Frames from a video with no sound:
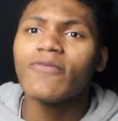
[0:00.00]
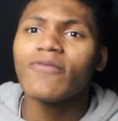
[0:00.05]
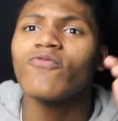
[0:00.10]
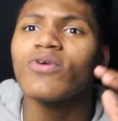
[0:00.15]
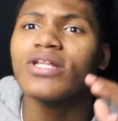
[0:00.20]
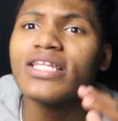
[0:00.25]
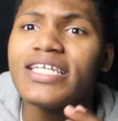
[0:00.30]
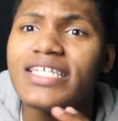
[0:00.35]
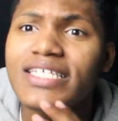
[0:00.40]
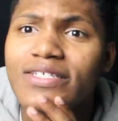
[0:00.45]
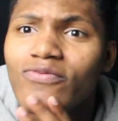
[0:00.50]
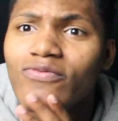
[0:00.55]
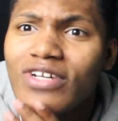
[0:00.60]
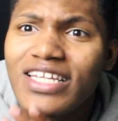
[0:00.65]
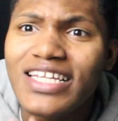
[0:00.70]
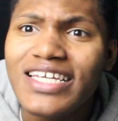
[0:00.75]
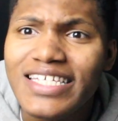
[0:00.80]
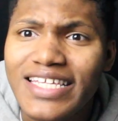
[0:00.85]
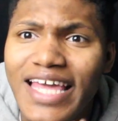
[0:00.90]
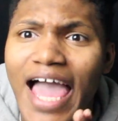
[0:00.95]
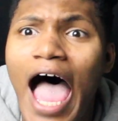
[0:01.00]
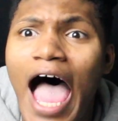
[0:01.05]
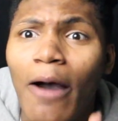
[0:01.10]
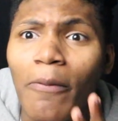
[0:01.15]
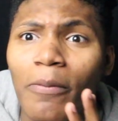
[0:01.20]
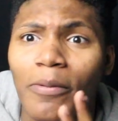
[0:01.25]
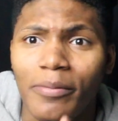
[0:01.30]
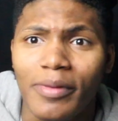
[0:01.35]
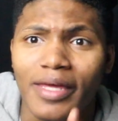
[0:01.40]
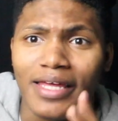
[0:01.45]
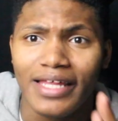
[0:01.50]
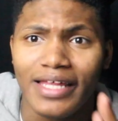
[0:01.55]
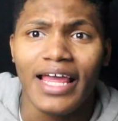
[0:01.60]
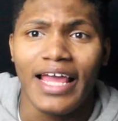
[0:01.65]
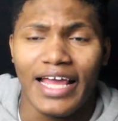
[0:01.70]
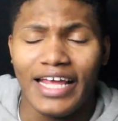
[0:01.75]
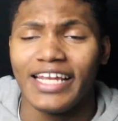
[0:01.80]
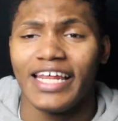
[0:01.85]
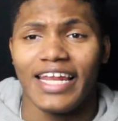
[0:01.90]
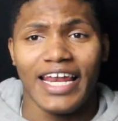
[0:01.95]
Release the album
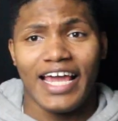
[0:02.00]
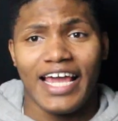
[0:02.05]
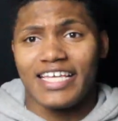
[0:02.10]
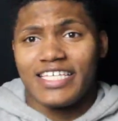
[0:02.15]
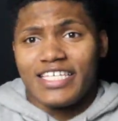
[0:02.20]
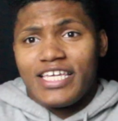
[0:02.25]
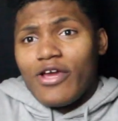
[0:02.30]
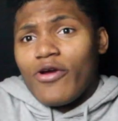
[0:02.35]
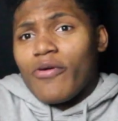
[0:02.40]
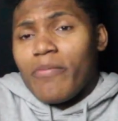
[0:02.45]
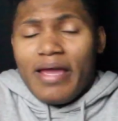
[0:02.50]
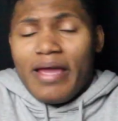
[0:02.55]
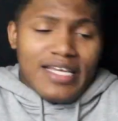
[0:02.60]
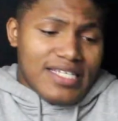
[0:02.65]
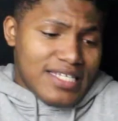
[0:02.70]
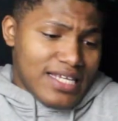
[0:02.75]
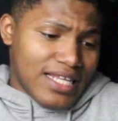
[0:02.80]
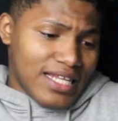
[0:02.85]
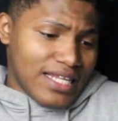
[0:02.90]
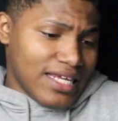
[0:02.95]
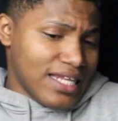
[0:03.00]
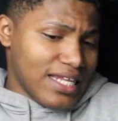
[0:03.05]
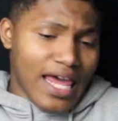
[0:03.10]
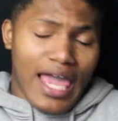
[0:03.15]
in the next year, basically.